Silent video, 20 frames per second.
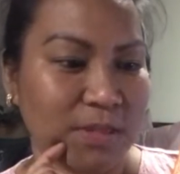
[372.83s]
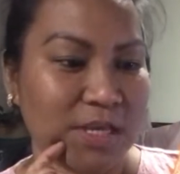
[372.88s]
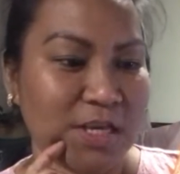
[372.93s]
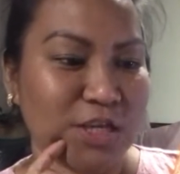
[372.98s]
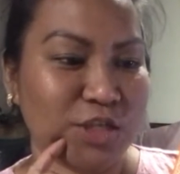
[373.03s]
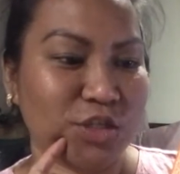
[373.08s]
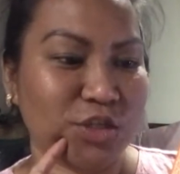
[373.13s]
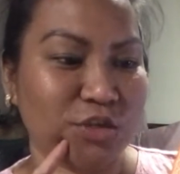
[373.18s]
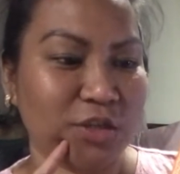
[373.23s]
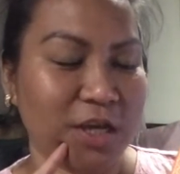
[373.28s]

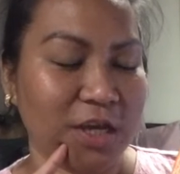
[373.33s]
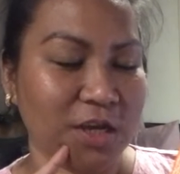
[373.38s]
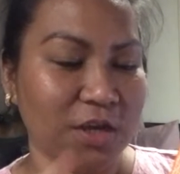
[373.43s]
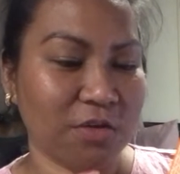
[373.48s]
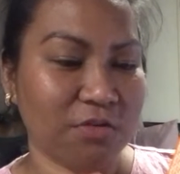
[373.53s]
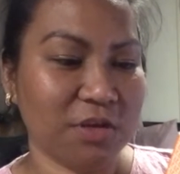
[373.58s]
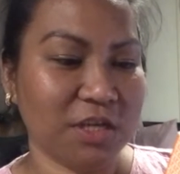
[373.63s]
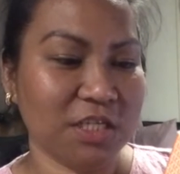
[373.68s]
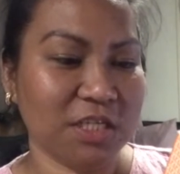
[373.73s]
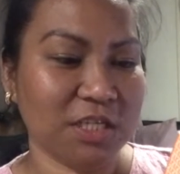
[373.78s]
So the
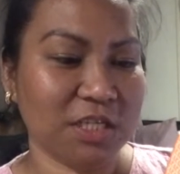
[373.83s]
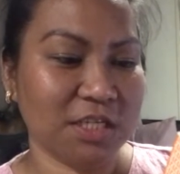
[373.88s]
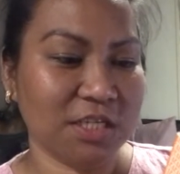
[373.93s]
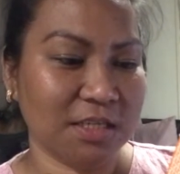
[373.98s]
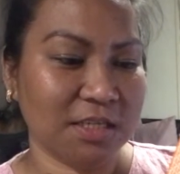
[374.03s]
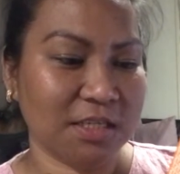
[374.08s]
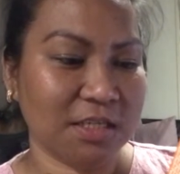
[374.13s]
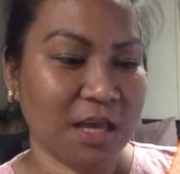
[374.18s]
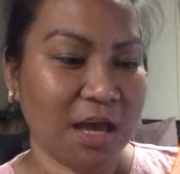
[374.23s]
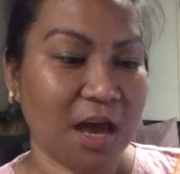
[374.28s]
ingredients
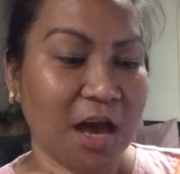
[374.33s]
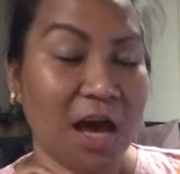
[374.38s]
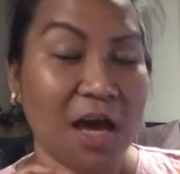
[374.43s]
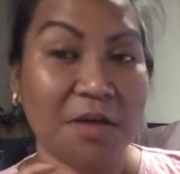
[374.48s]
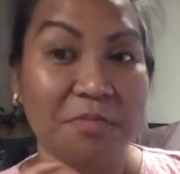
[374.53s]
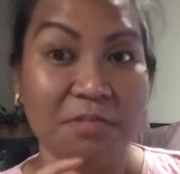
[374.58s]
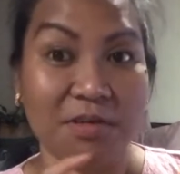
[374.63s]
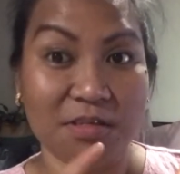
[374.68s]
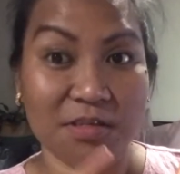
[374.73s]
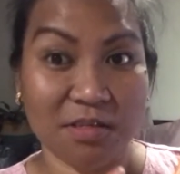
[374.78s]
is
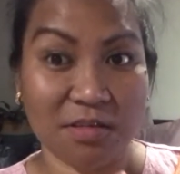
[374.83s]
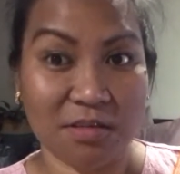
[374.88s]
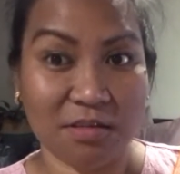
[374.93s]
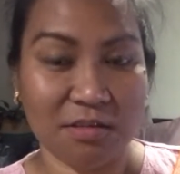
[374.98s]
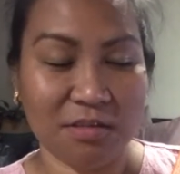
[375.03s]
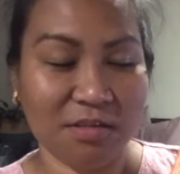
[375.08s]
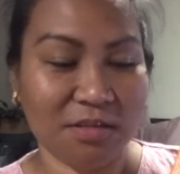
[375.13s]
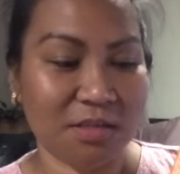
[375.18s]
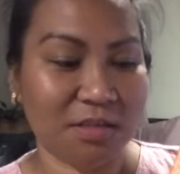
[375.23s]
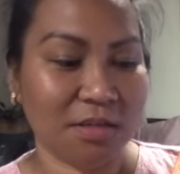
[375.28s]

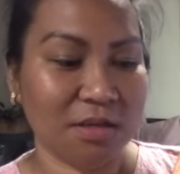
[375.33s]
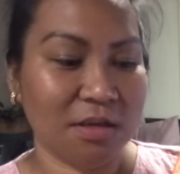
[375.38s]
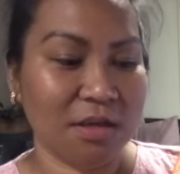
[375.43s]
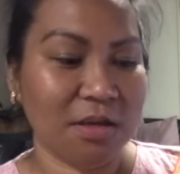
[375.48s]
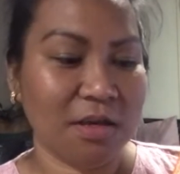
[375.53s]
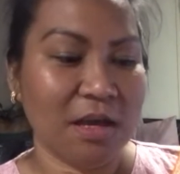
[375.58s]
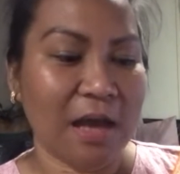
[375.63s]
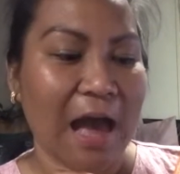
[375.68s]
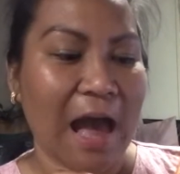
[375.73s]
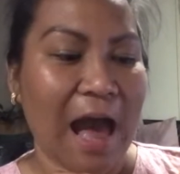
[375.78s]
hibiscus,
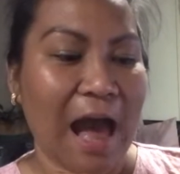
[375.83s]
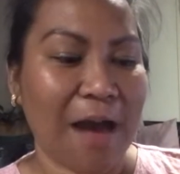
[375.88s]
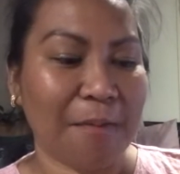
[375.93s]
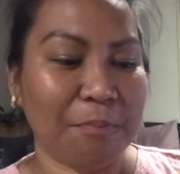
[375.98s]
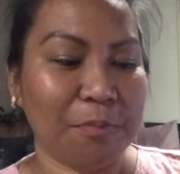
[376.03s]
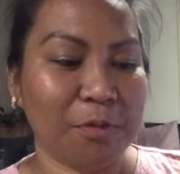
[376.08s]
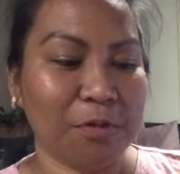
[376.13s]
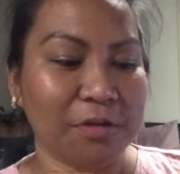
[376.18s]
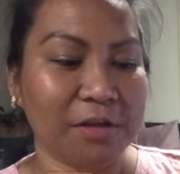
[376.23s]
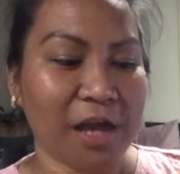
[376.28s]

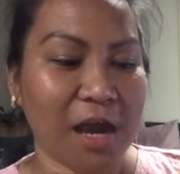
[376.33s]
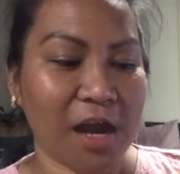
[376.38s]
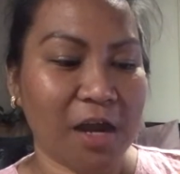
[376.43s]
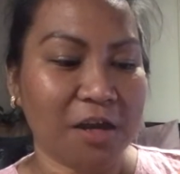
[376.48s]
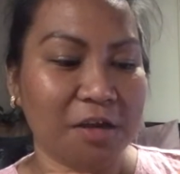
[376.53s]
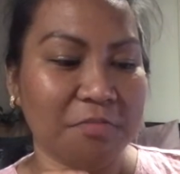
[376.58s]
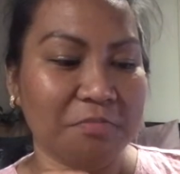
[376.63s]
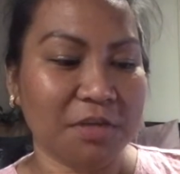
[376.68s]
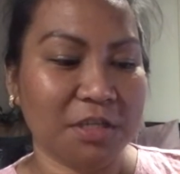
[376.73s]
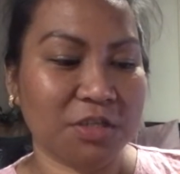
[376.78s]
apple,
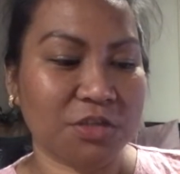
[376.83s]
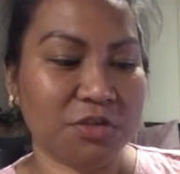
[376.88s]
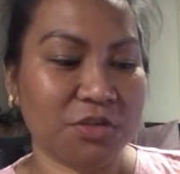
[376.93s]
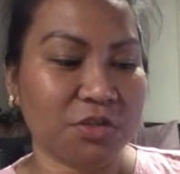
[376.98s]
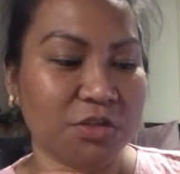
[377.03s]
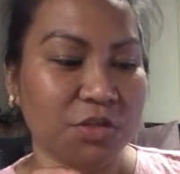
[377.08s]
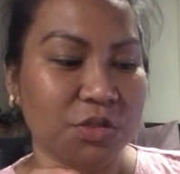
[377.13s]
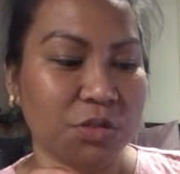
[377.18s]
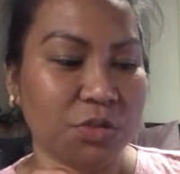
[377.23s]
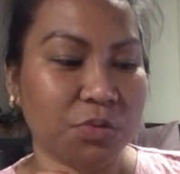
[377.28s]
carrot,
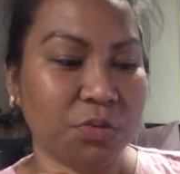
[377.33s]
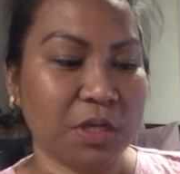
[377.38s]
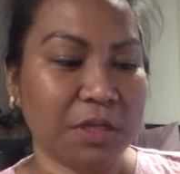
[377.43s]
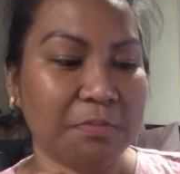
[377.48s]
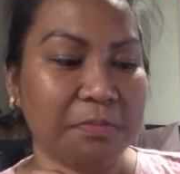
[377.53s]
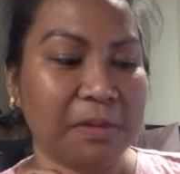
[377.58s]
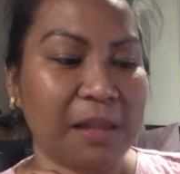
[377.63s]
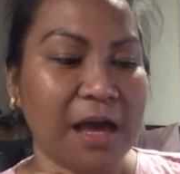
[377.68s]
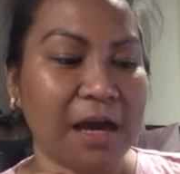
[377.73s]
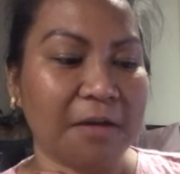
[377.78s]
beetroot,
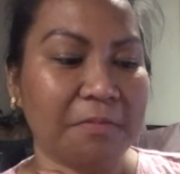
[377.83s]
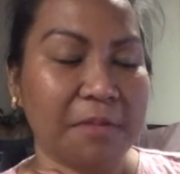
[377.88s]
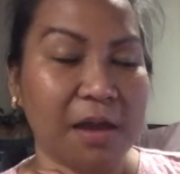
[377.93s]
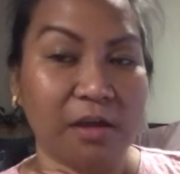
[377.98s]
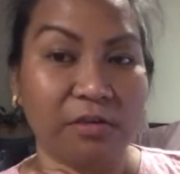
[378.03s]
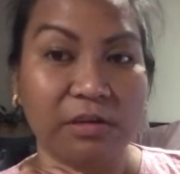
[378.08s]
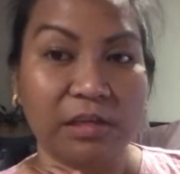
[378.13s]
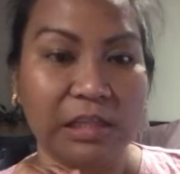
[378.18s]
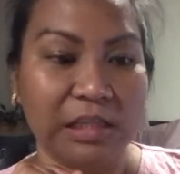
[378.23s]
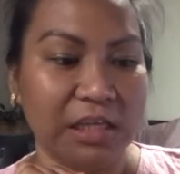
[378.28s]
sweet
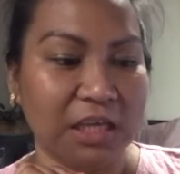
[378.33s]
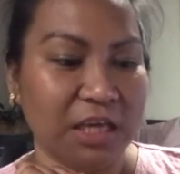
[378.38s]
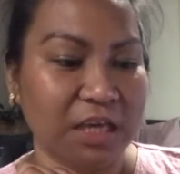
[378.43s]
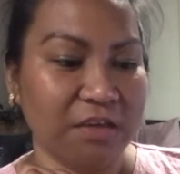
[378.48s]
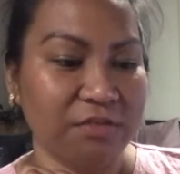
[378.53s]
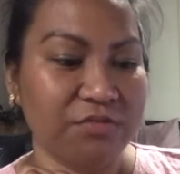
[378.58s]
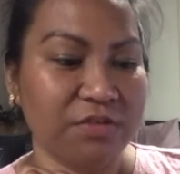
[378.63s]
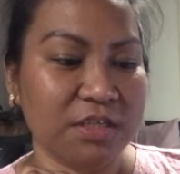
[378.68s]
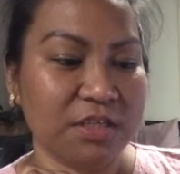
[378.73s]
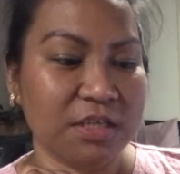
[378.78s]
blackberry
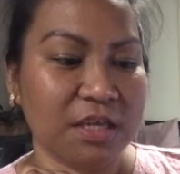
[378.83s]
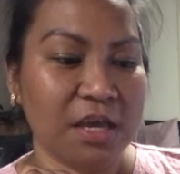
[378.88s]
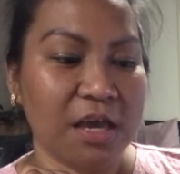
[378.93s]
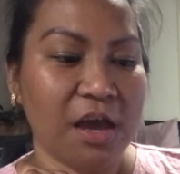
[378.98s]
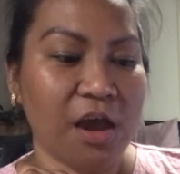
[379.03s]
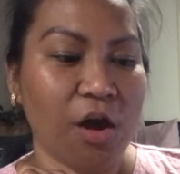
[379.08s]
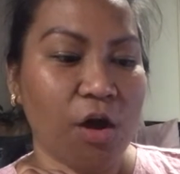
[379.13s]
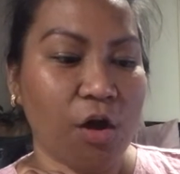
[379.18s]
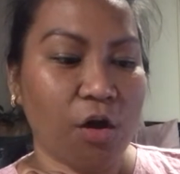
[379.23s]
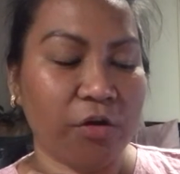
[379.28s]
leaves,
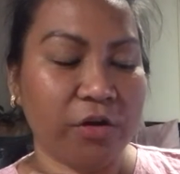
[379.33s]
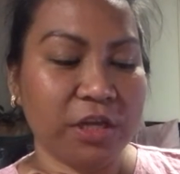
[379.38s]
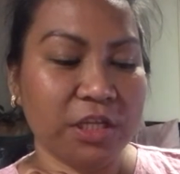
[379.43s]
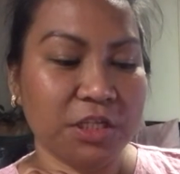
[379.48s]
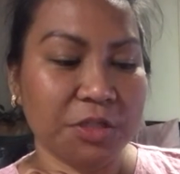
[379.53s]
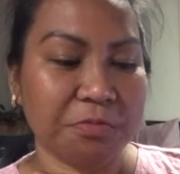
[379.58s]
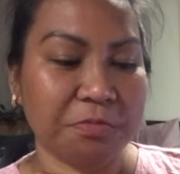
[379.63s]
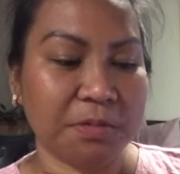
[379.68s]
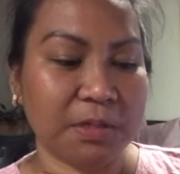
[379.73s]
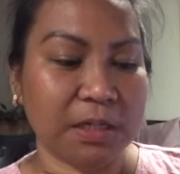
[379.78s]

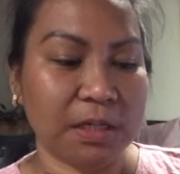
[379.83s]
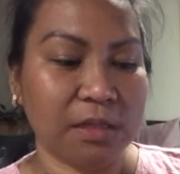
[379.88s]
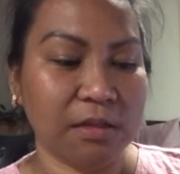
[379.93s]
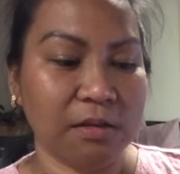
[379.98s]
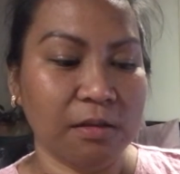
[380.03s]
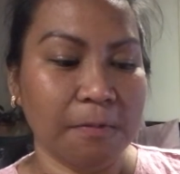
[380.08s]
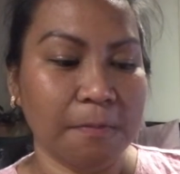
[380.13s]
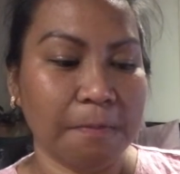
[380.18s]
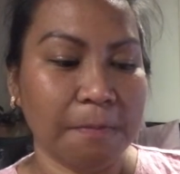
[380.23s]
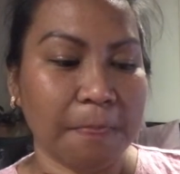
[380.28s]
orange
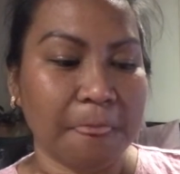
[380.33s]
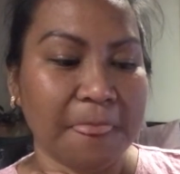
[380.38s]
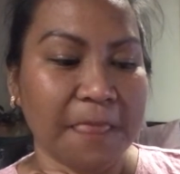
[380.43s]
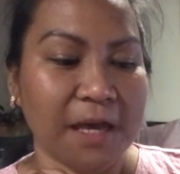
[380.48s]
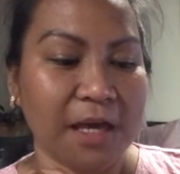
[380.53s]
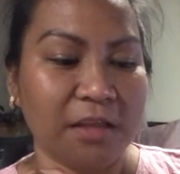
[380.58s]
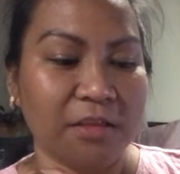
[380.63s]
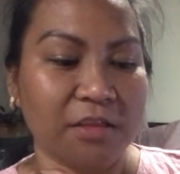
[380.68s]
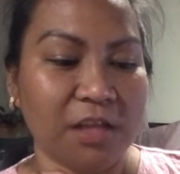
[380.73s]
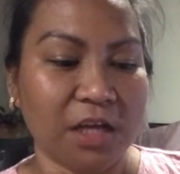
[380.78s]
peel,
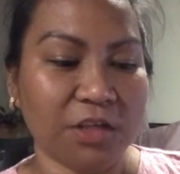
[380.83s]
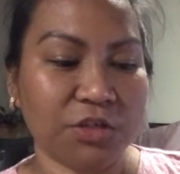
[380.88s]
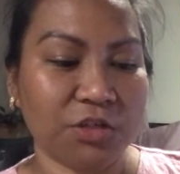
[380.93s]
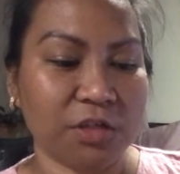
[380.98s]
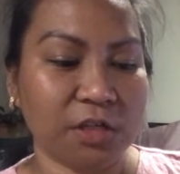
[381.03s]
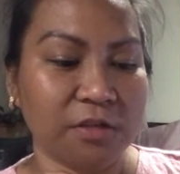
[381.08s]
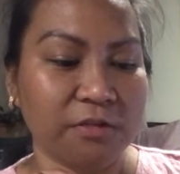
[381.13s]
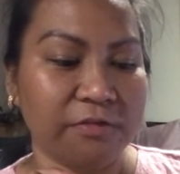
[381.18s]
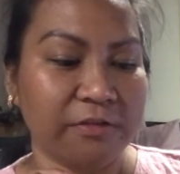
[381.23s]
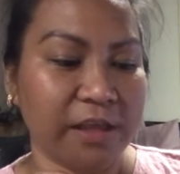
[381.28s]

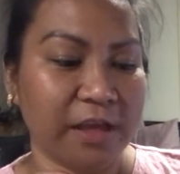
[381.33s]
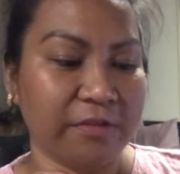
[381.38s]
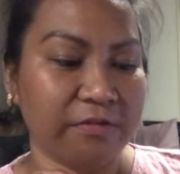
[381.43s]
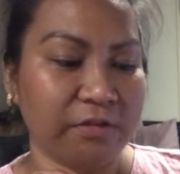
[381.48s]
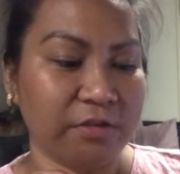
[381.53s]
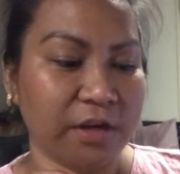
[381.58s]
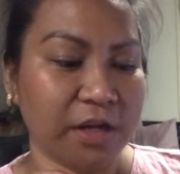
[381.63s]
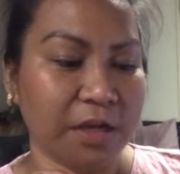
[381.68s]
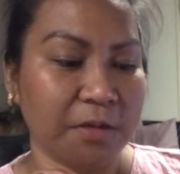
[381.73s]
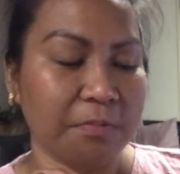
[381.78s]
natural
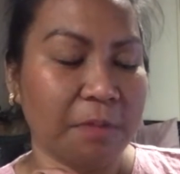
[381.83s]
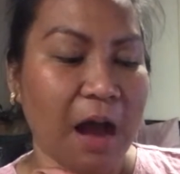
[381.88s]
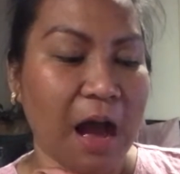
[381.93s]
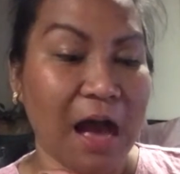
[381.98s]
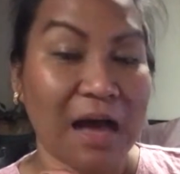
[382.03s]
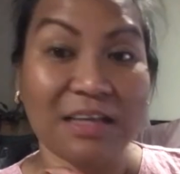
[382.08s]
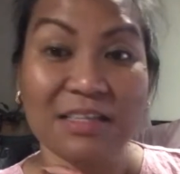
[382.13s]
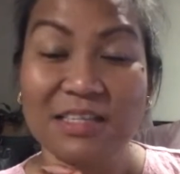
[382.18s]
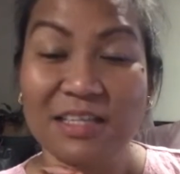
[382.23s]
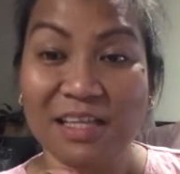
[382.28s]
flavoring
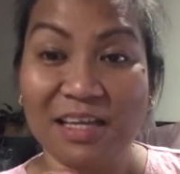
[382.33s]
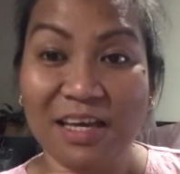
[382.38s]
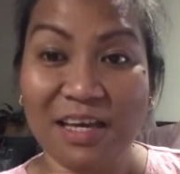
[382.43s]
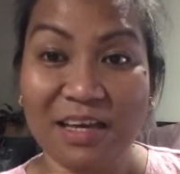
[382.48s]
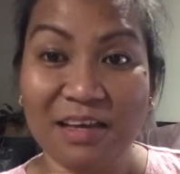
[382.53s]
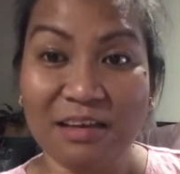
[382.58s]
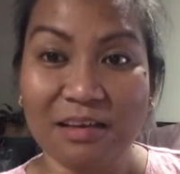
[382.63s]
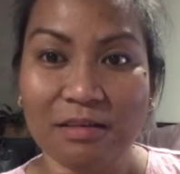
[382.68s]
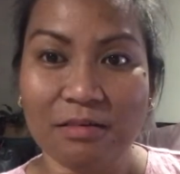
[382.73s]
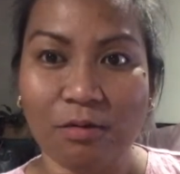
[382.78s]

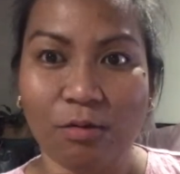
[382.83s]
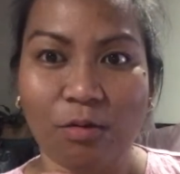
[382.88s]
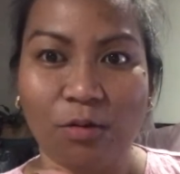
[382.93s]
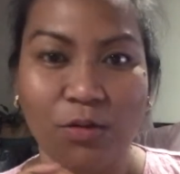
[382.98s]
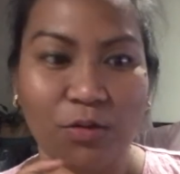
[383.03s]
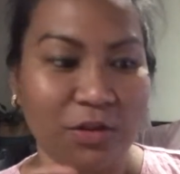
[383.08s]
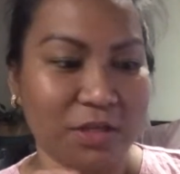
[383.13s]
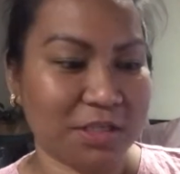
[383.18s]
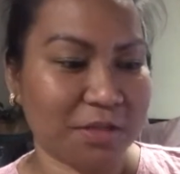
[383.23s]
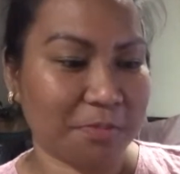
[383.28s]
parsley.
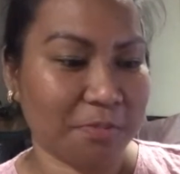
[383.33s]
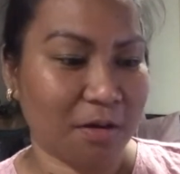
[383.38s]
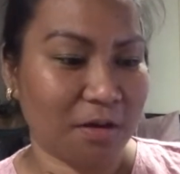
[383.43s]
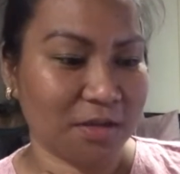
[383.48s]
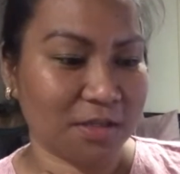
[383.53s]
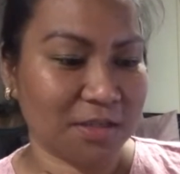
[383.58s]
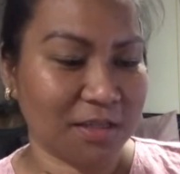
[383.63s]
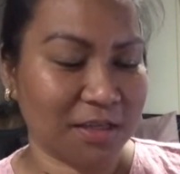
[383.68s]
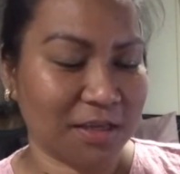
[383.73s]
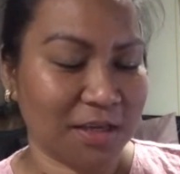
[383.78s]
Oh, there's a
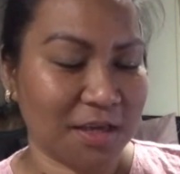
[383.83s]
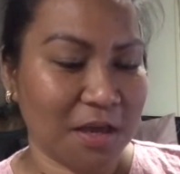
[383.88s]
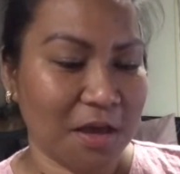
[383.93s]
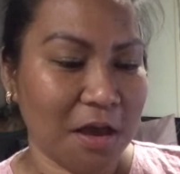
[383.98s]
parsley.